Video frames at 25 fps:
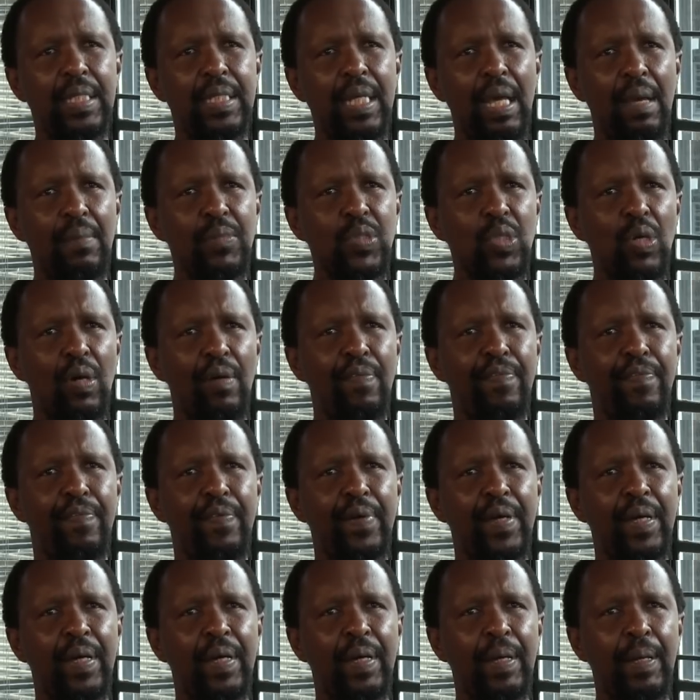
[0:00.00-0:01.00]
In terms of
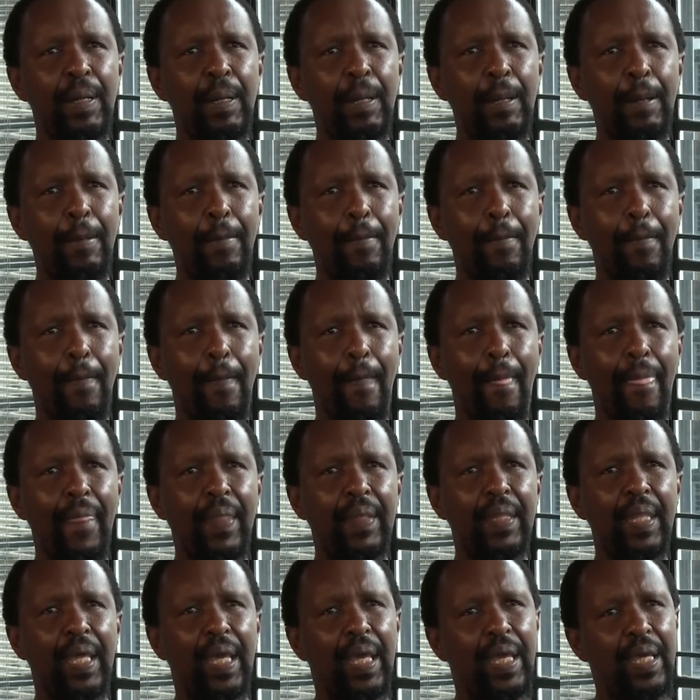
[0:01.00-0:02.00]

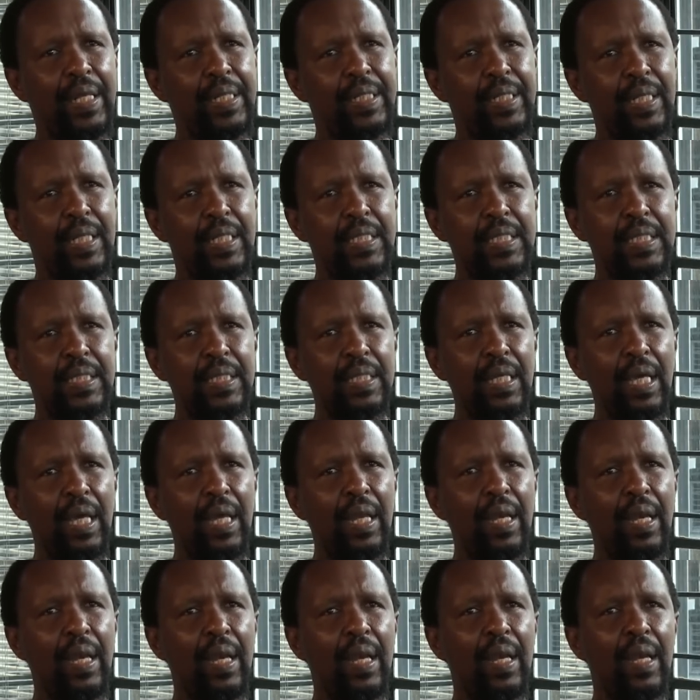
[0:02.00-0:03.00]
the agency
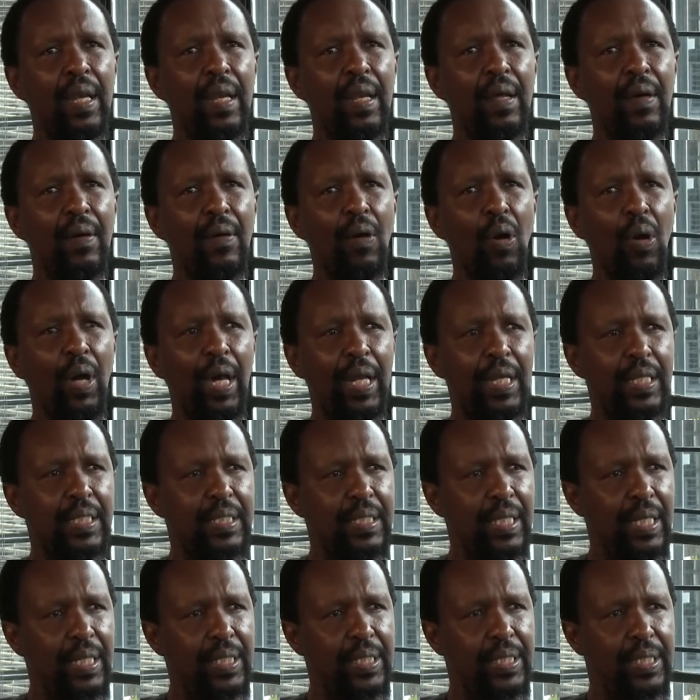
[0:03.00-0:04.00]
and
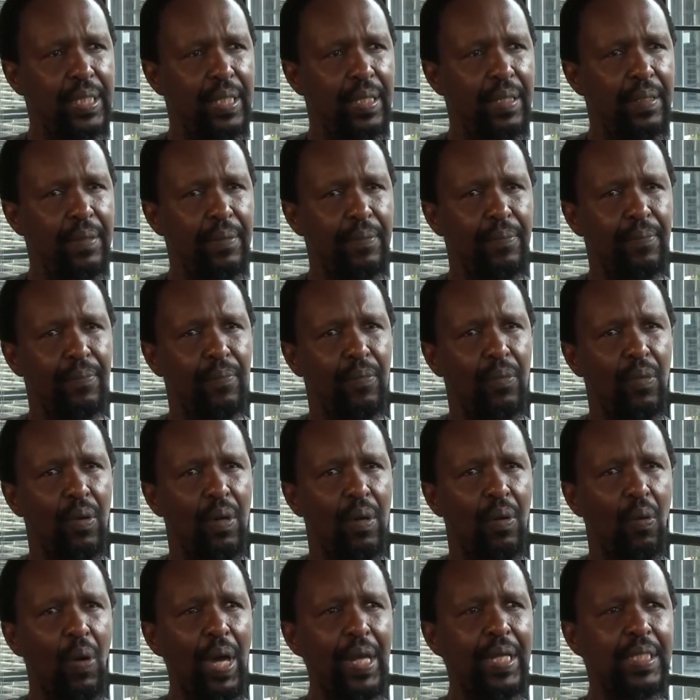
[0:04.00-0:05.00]
organization,
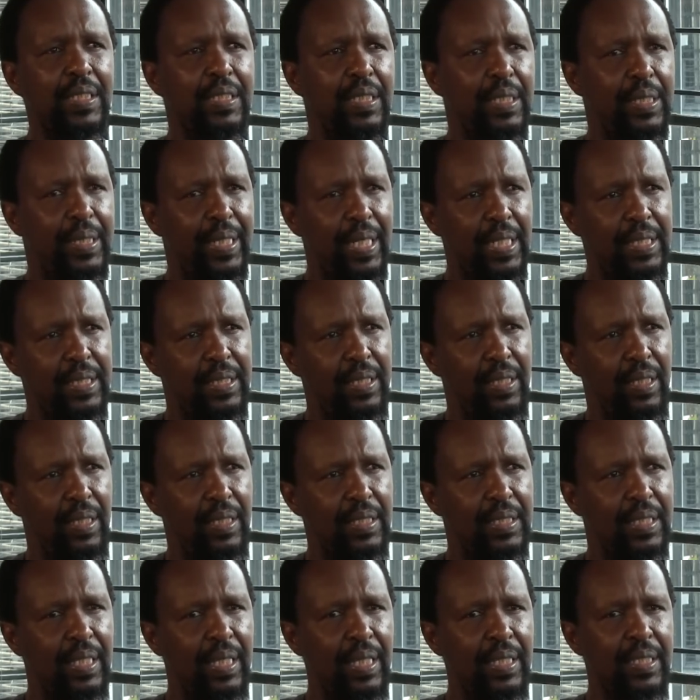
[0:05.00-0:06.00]
what is interesting
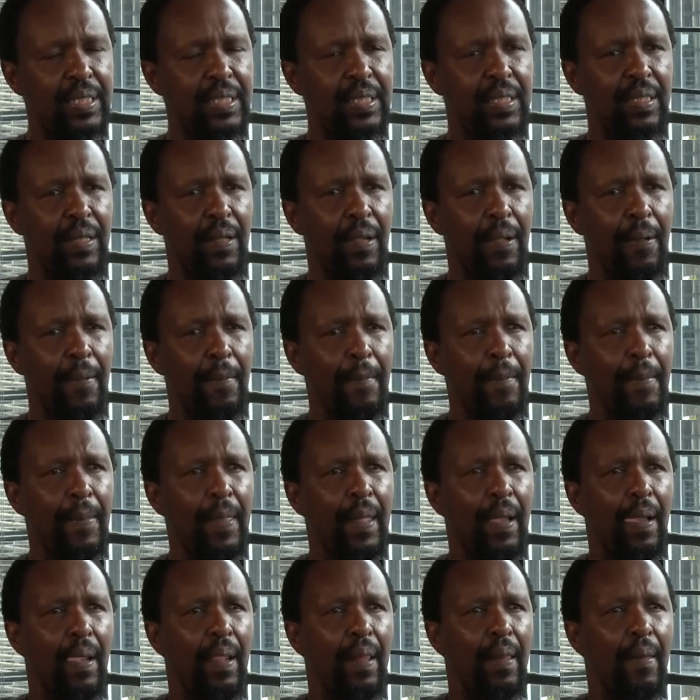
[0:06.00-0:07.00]
is that
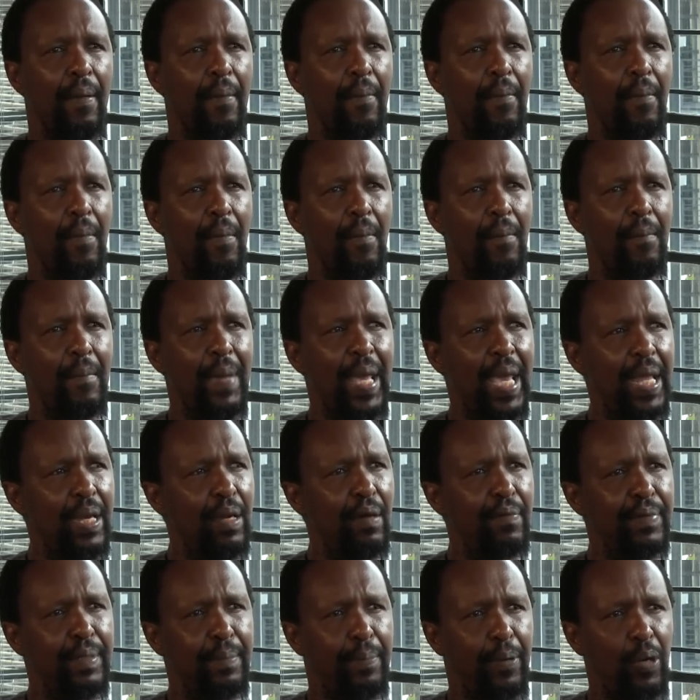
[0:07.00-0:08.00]

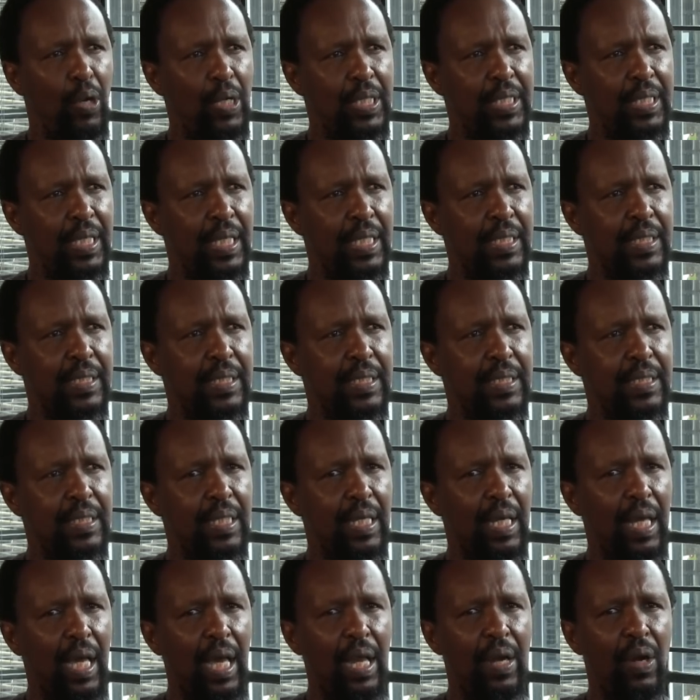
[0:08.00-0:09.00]
many of the protests
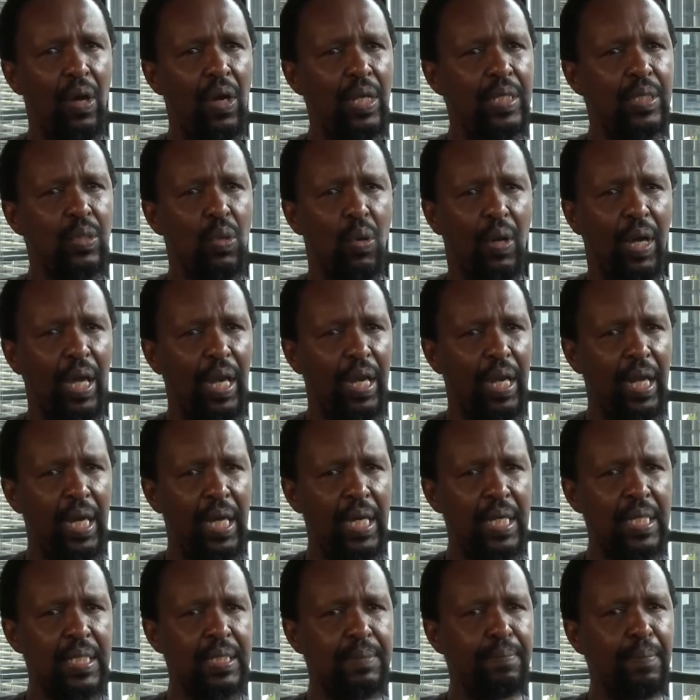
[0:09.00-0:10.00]
are not
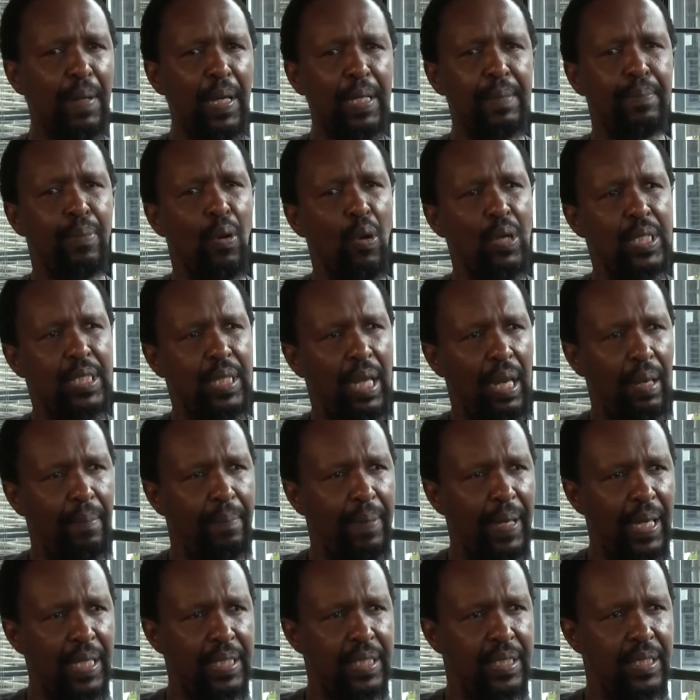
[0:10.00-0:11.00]
organized by political
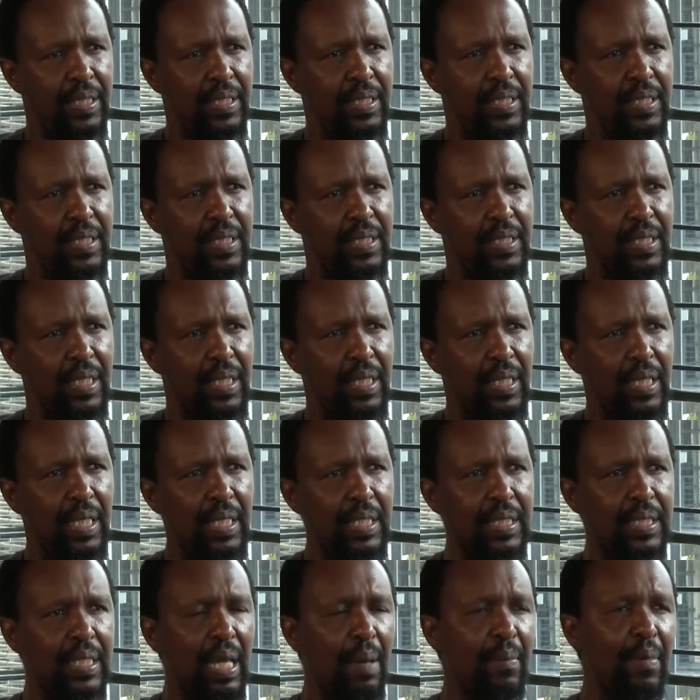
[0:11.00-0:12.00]
parties,
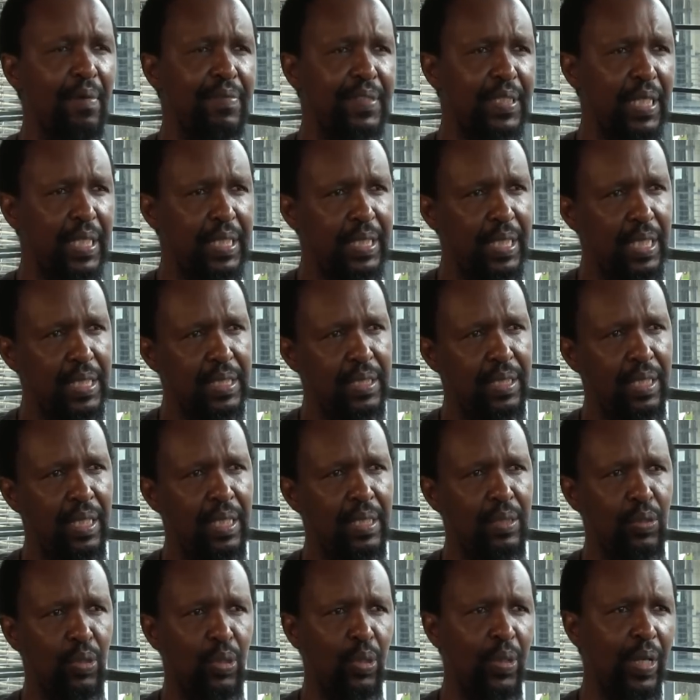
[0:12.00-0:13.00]
as some have
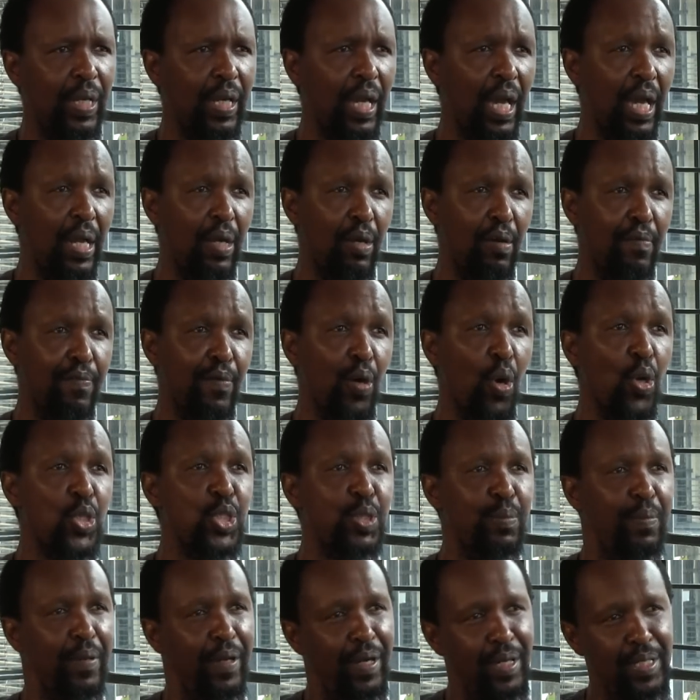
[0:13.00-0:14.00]
suggested, you know, a kind of
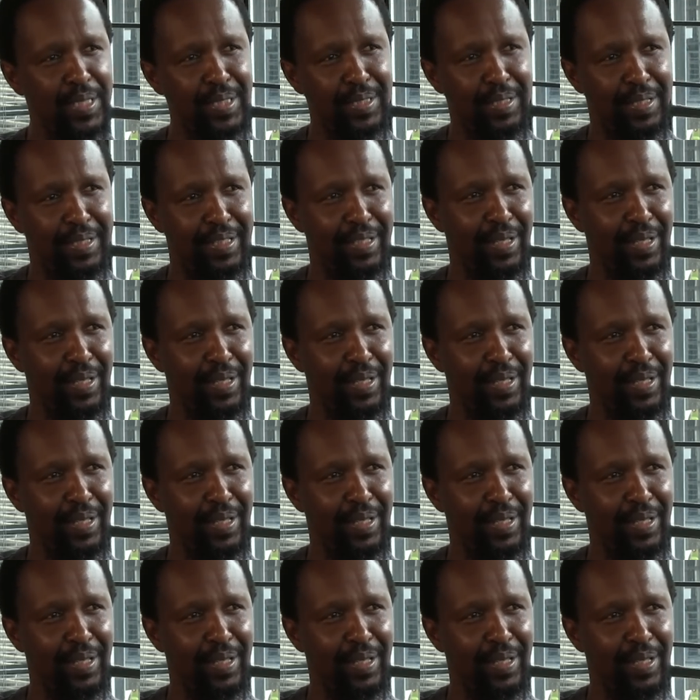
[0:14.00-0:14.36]
conspiracy